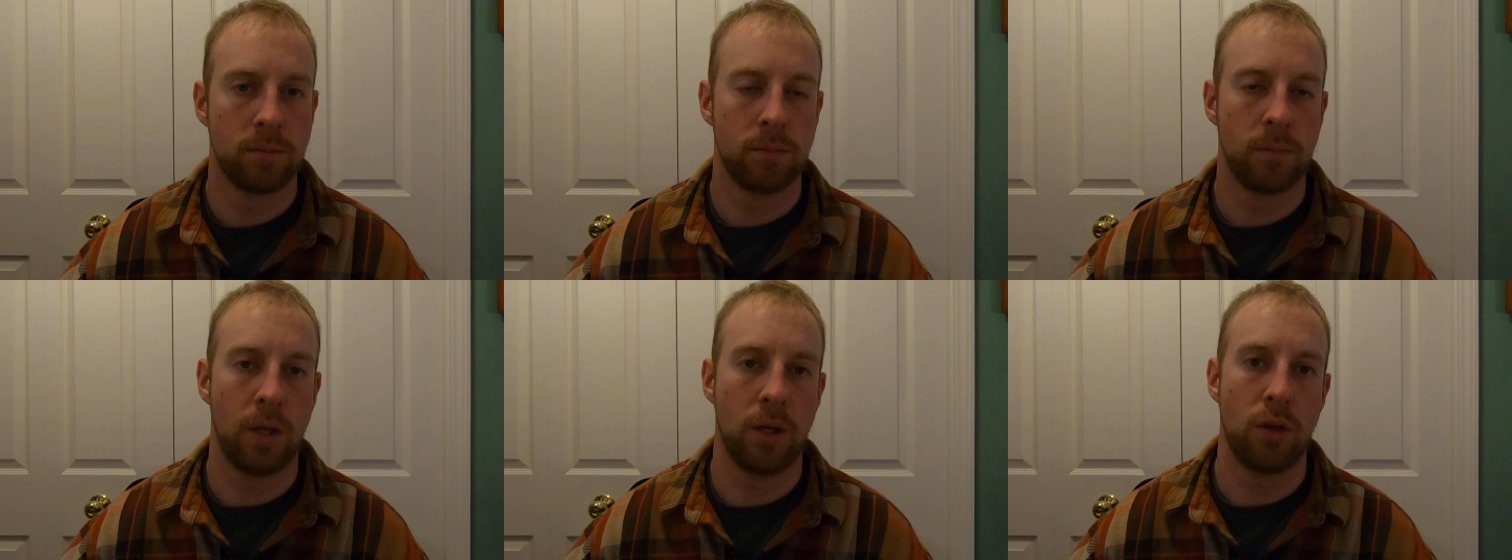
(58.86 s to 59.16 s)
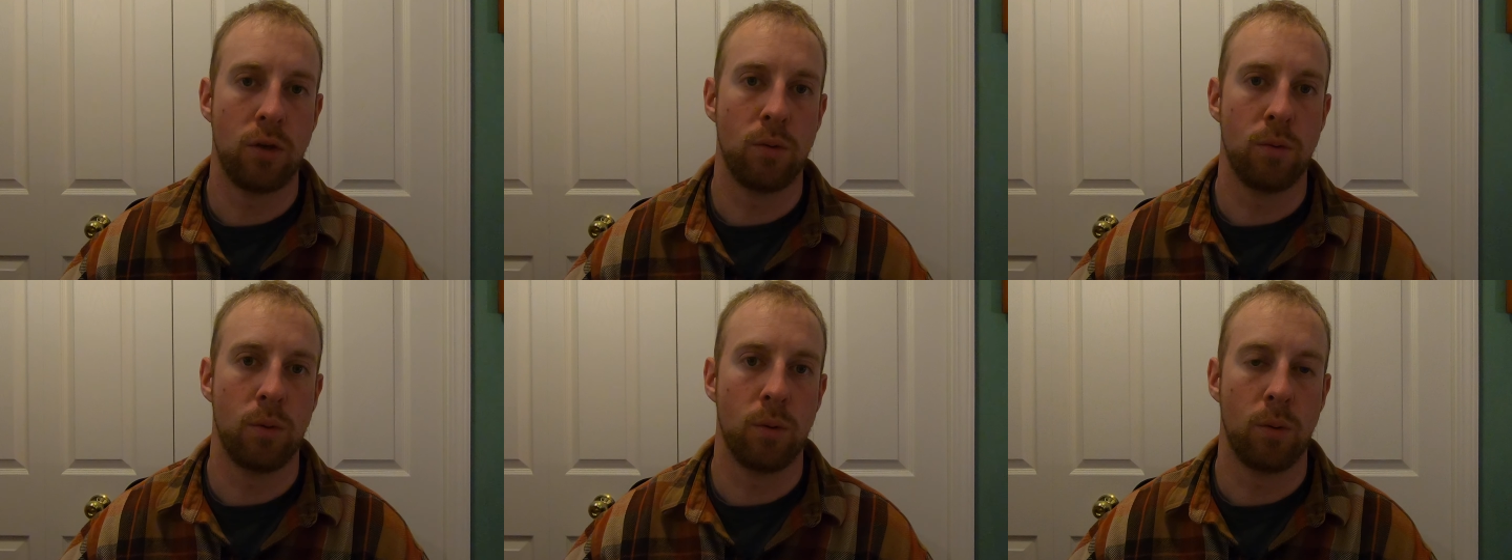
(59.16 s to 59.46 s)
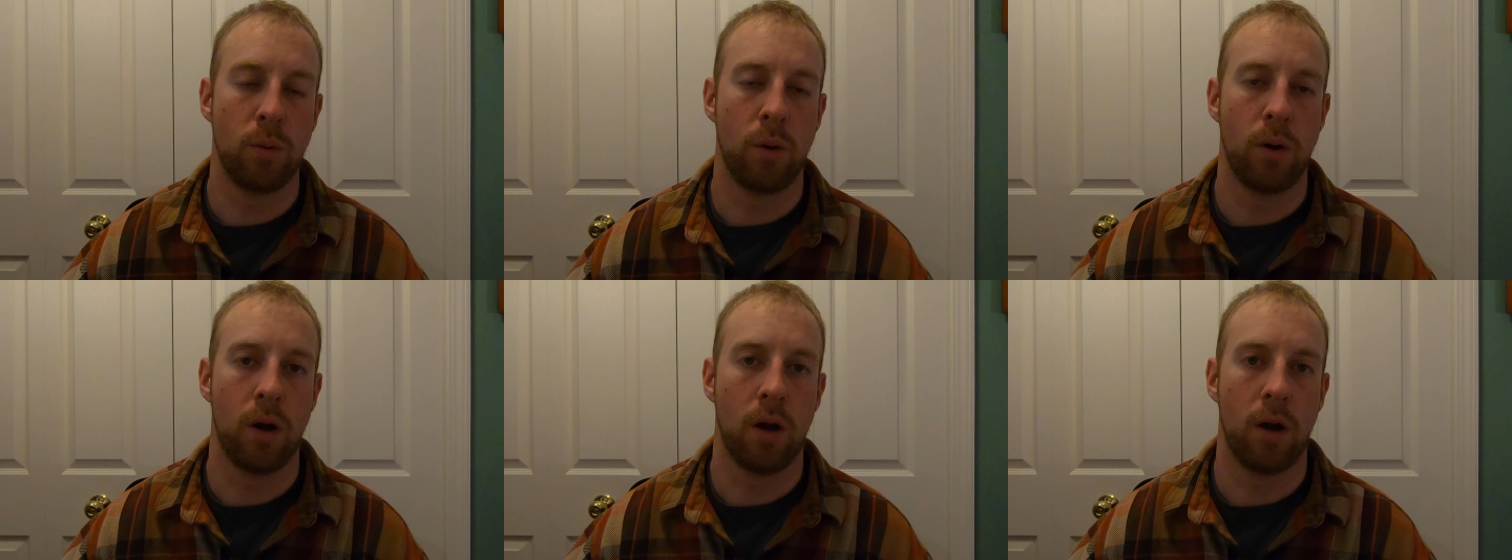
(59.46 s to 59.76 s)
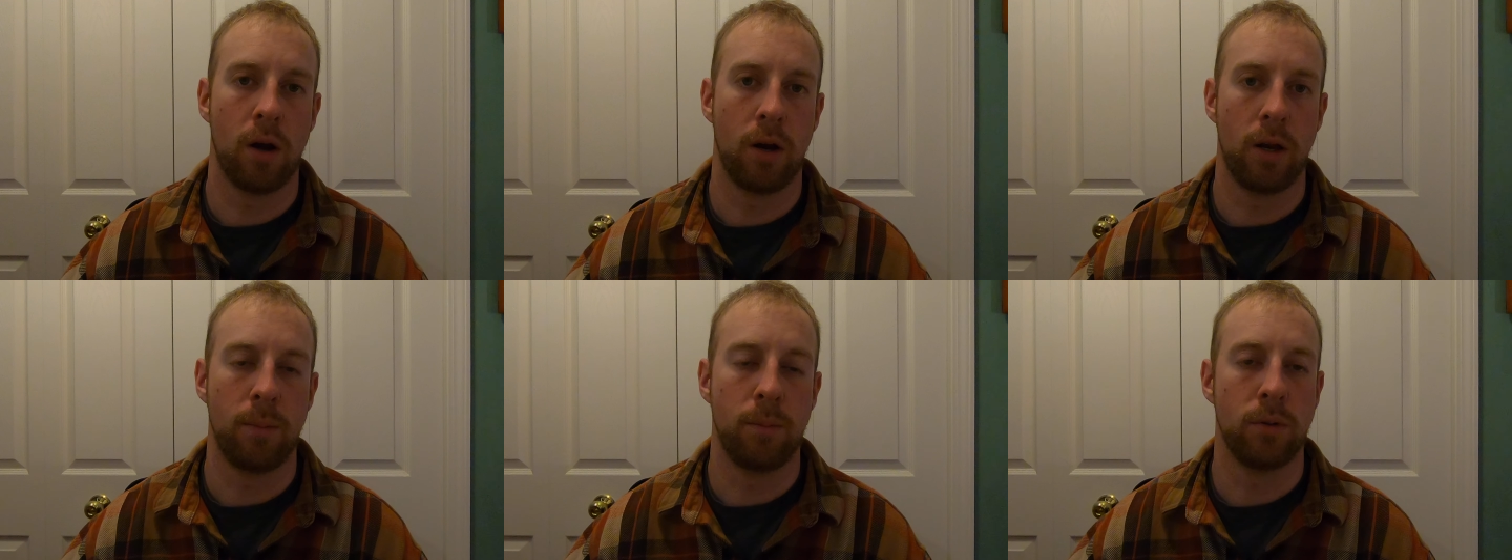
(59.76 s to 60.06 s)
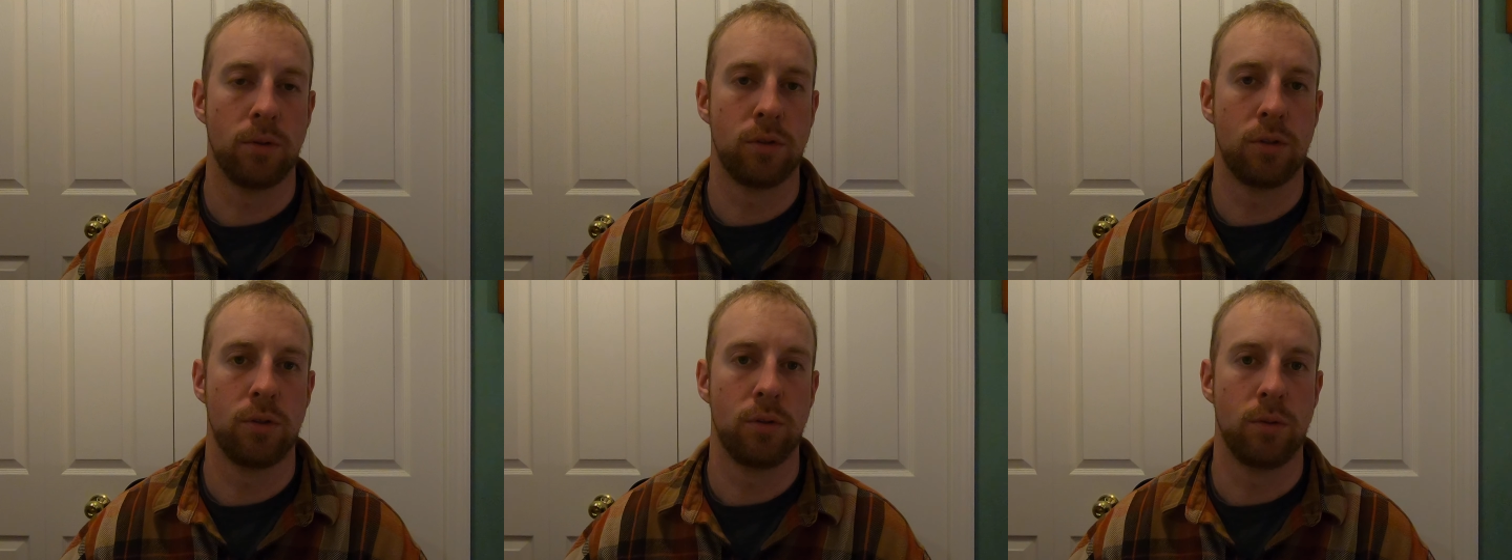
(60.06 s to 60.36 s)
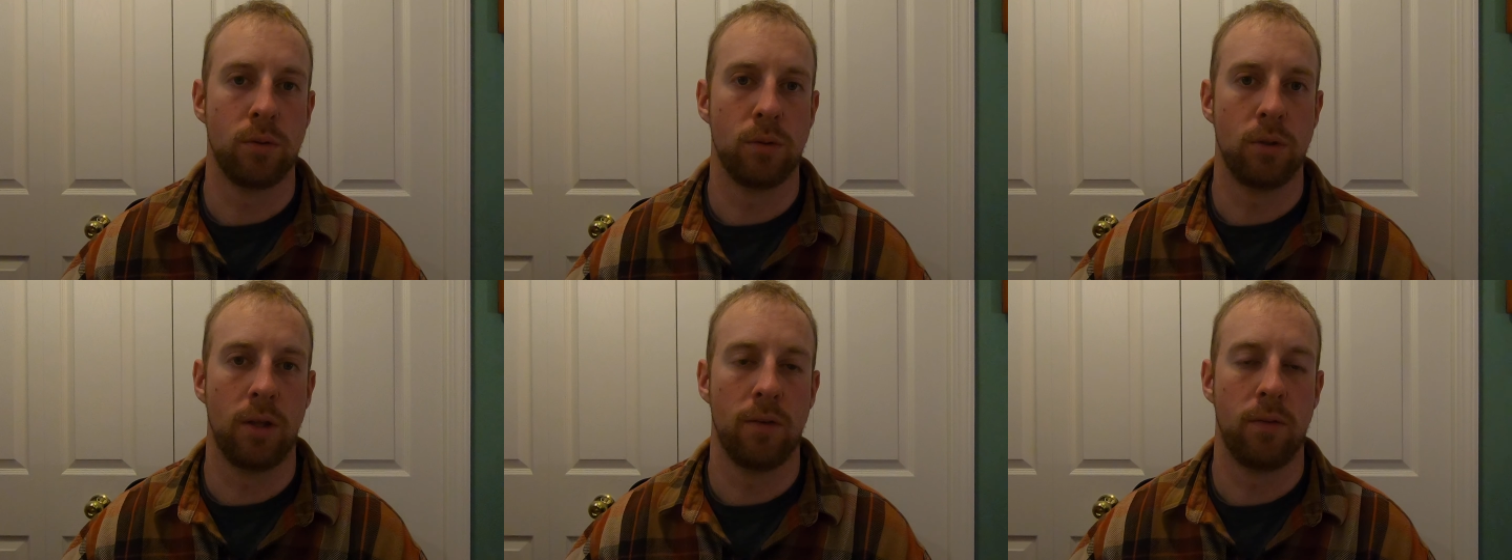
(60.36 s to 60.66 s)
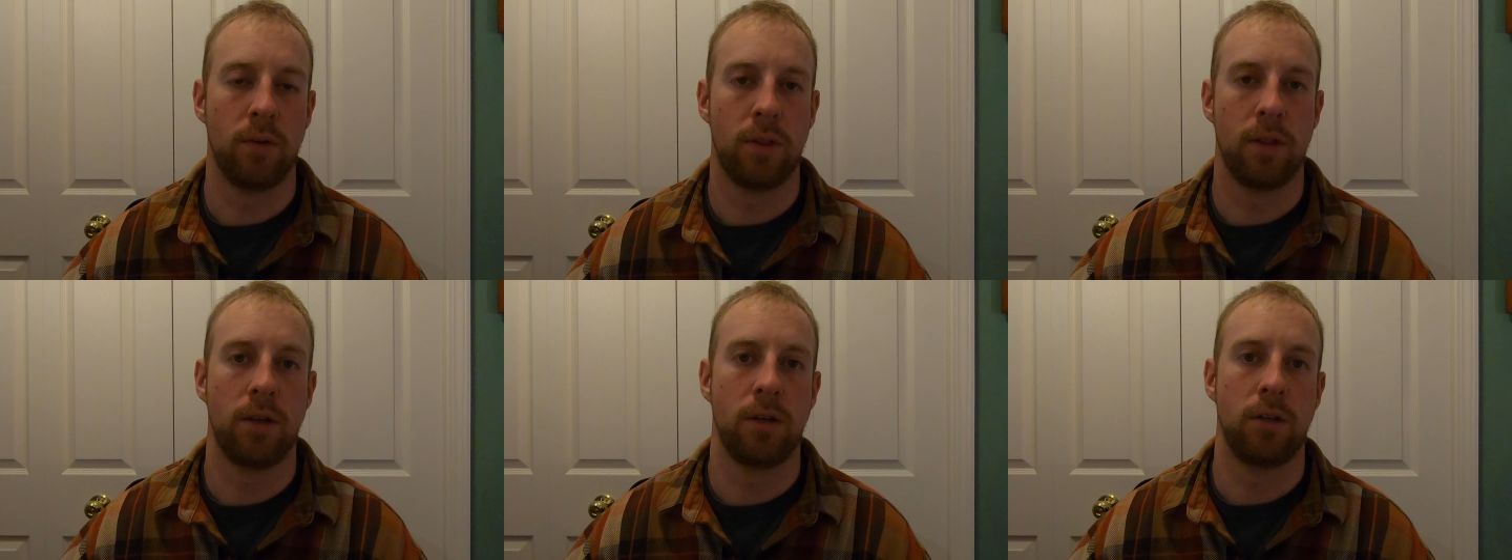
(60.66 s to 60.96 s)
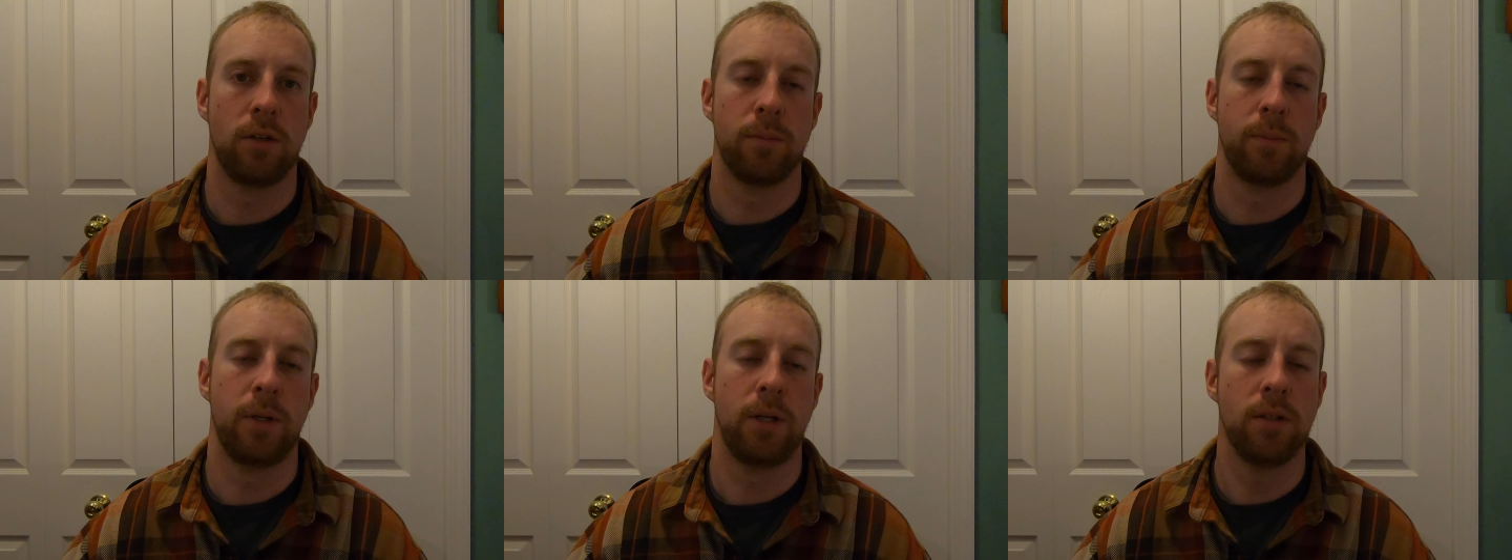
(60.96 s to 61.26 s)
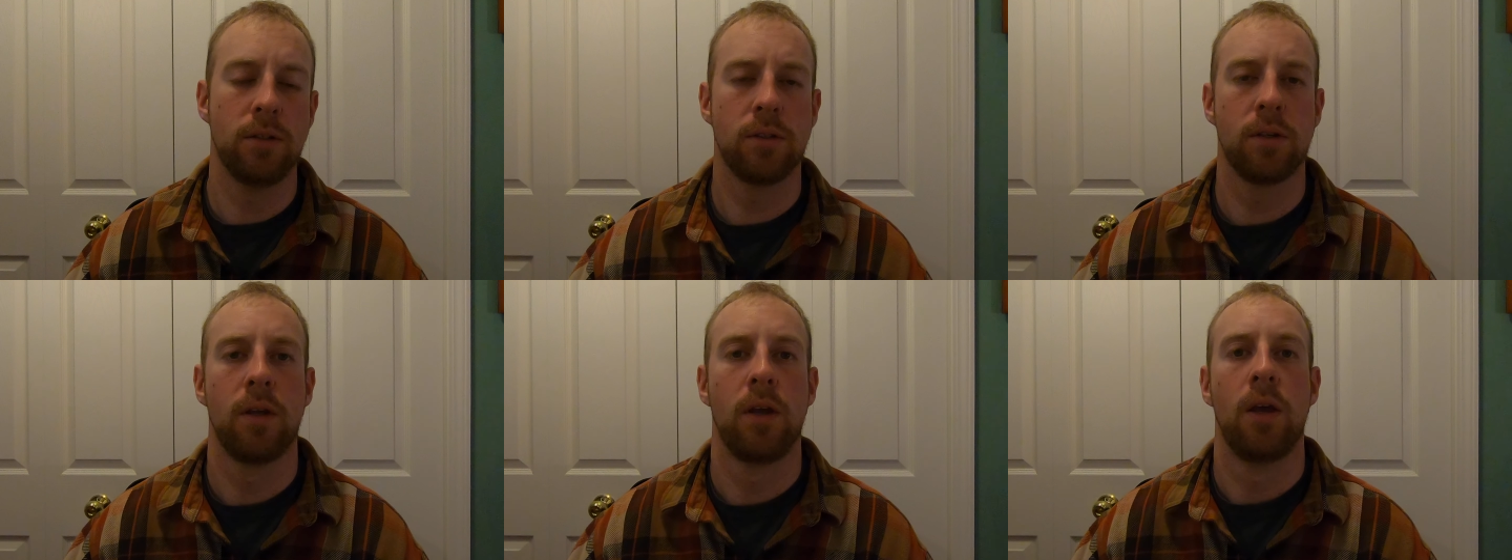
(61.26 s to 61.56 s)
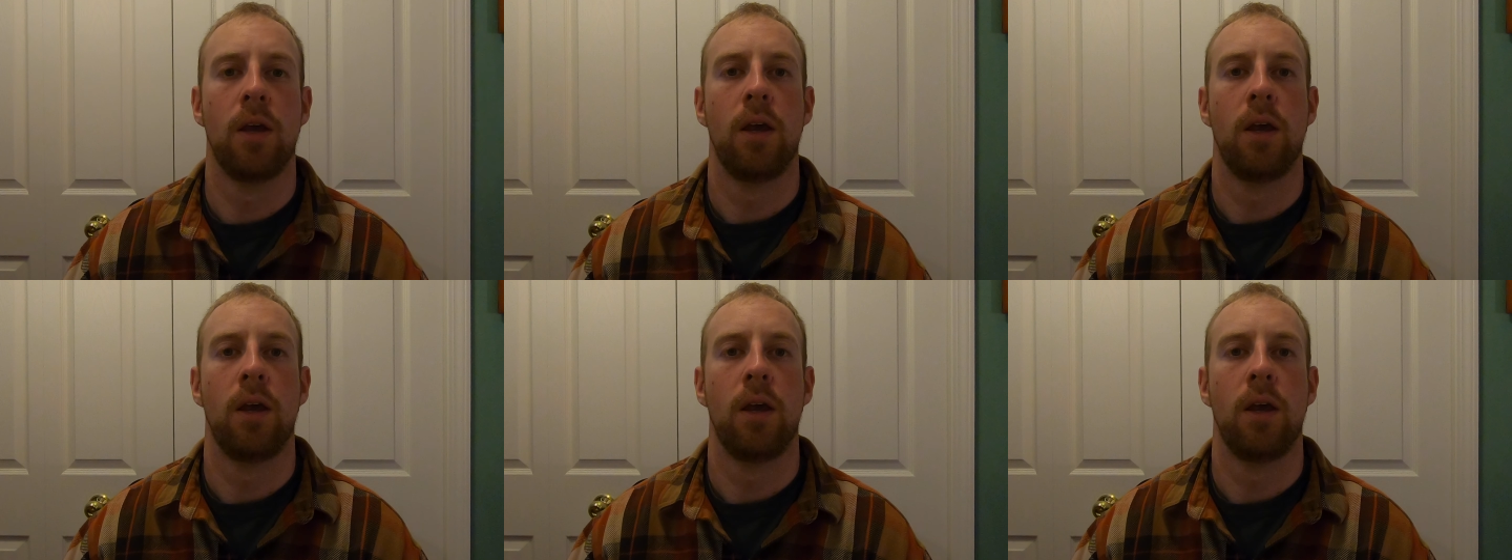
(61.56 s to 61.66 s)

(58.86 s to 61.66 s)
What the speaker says: that you are able to live within your means